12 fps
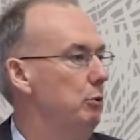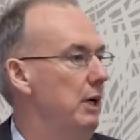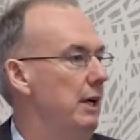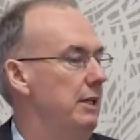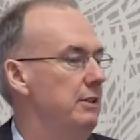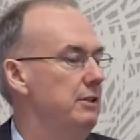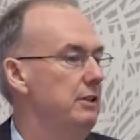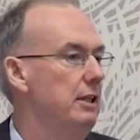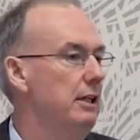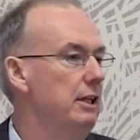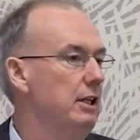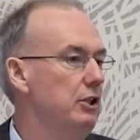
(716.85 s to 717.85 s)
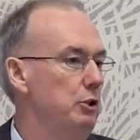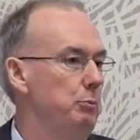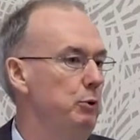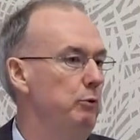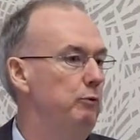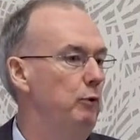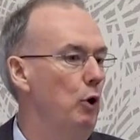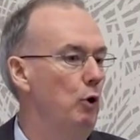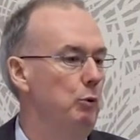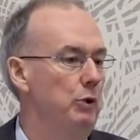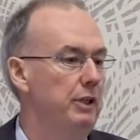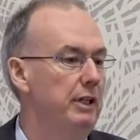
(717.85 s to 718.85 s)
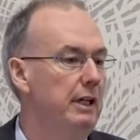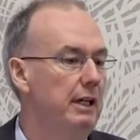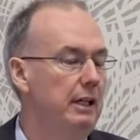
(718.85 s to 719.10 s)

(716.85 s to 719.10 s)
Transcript: ways to move forward.